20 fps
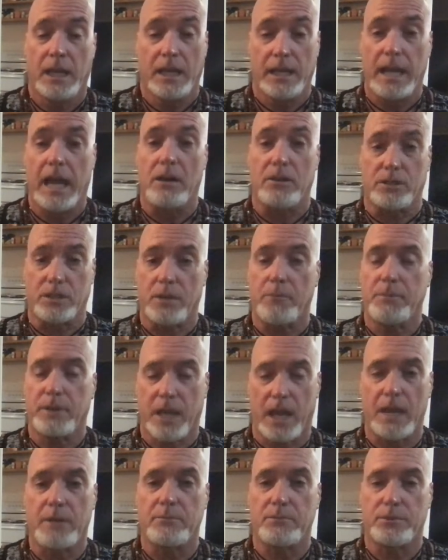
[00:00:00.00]
Now,
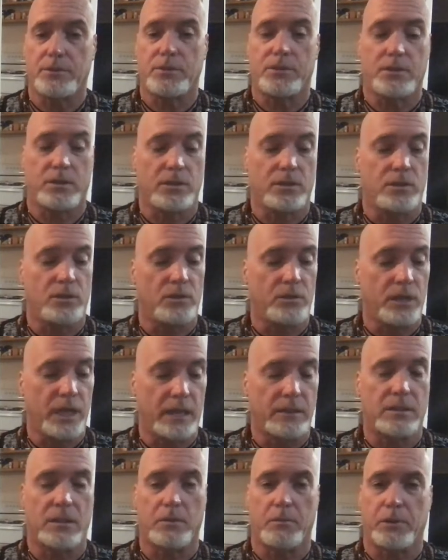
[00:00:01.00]
sometimes you
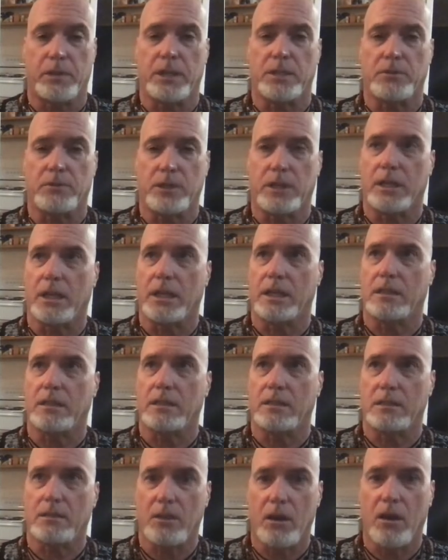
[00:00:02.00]
get to the place where you're like,
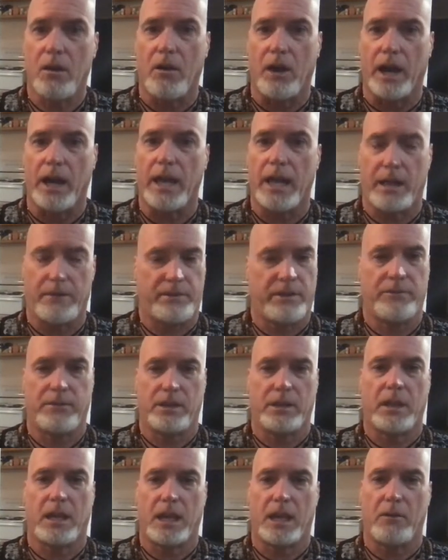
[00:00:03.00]
no, I have
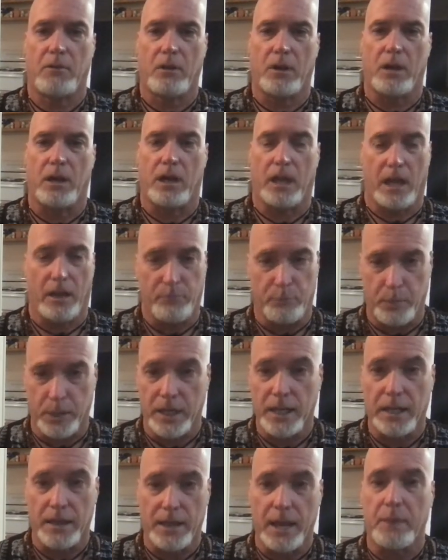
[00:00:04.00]
everything I want. I've
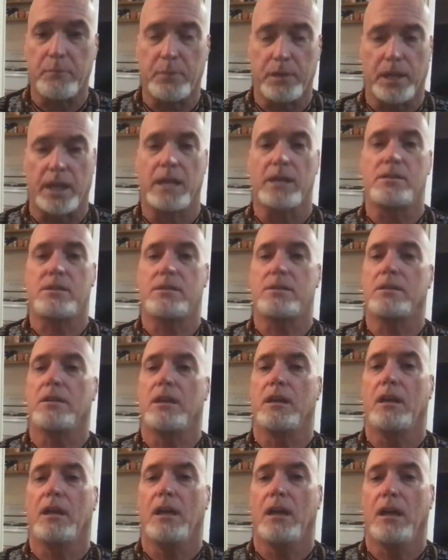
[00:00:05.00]
been in that place
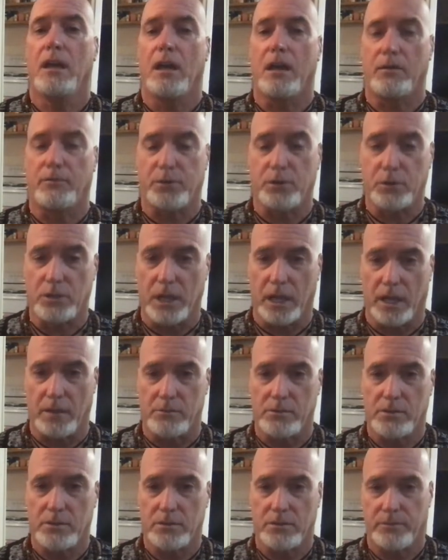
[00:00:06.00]
a few
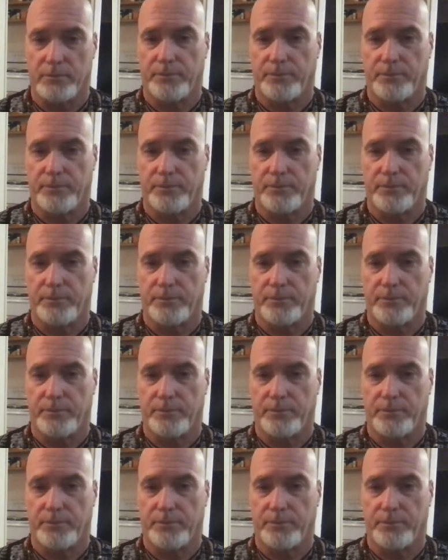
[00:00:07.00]
times.